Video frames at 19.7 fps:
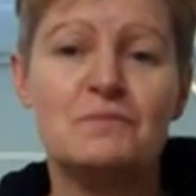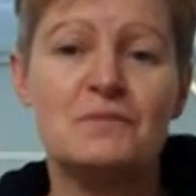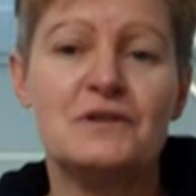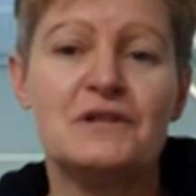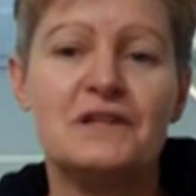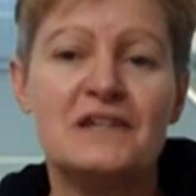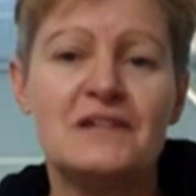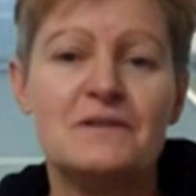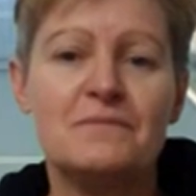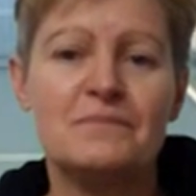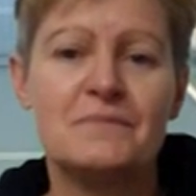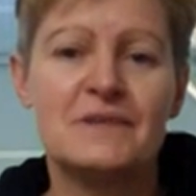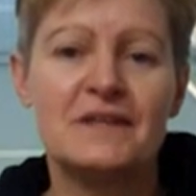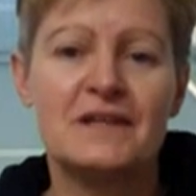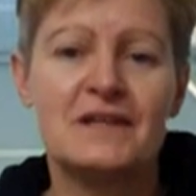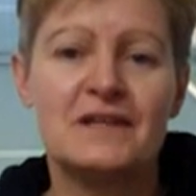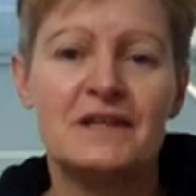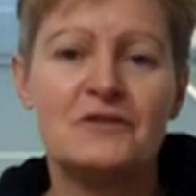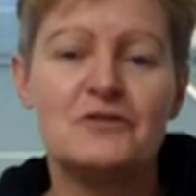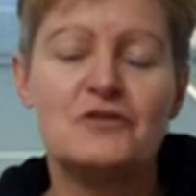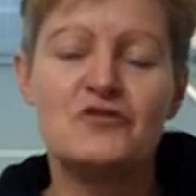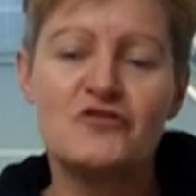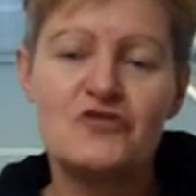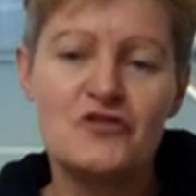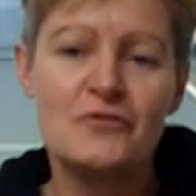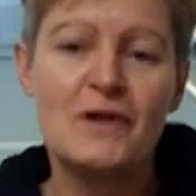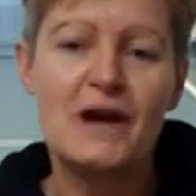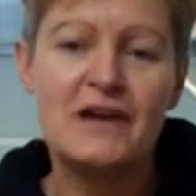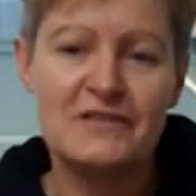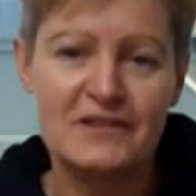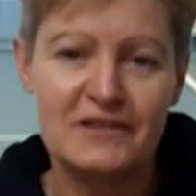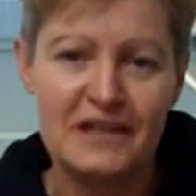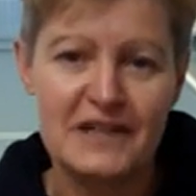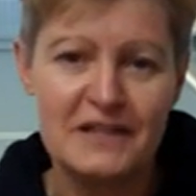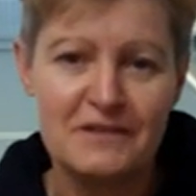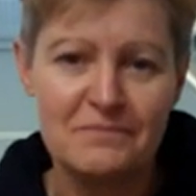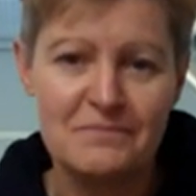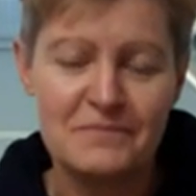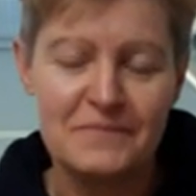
be the true athlete.